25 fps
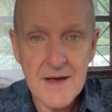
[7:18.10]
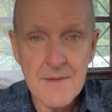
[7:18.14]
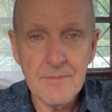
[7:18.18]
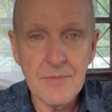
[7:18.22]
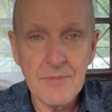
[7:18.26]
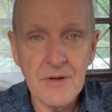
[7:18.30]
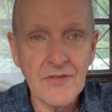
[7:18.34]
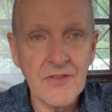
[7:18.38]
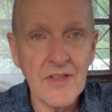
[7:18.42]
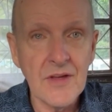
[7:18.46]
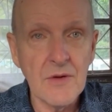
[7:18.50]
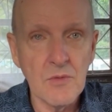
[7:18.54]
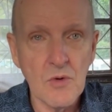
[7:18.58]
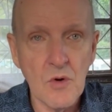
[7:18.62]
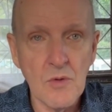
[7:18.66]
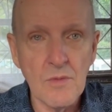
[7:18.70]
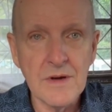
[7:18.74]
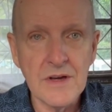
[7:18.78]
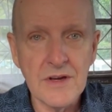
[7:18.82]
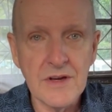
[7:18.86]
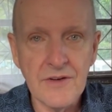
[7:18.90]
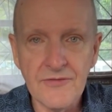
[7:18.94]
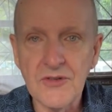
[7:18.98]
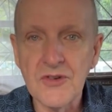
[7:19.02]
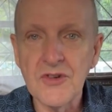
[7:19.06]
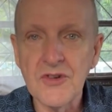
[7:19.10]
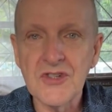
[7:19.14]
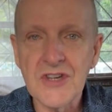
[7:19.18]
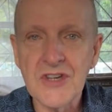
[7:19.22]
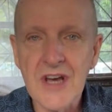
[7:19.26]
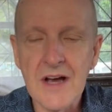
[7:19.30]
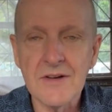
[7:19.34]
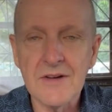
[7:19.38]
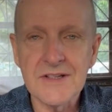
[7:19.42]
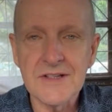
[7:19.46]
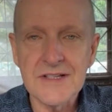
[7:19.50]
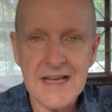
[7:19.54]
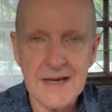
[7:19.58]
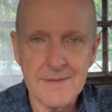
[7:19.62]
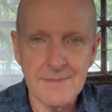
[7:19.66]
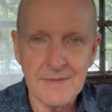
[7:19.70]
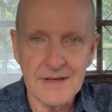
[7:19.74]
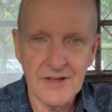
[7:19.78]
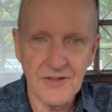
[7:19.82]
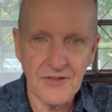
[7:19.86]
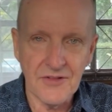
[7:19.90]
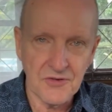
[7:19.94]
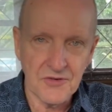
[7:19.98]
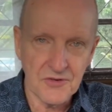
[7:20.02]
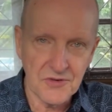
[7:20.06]
But there will be a few showers
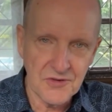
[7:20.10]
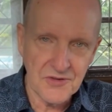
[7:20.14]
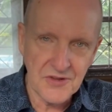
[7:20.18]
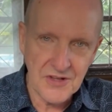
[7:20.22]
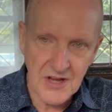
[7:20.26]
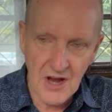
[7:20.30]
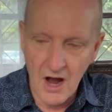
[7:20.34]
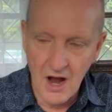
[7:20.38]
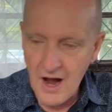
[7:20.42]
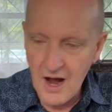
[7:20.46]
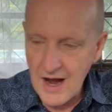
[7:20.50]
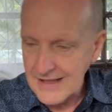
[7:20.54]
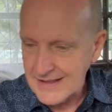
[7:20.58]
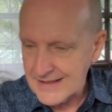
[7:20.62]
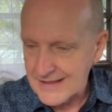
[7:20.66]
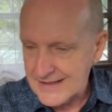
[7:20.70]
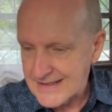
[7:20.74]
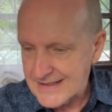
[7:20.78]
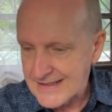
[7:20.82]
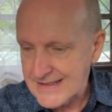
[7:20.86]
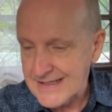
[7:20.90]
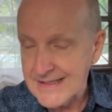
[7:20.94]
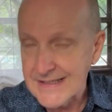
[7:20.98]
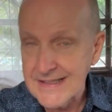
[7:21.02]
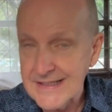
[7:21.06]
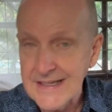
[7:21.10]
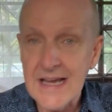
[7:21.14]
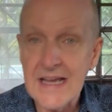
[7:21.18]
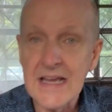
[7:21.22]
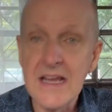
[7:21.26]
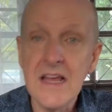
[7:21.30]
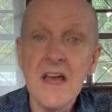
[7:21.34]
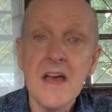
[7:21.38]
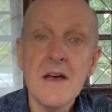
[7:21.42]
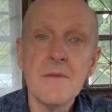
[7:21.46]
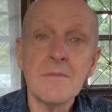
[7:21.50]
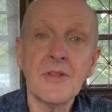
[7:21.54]
coming through the island today.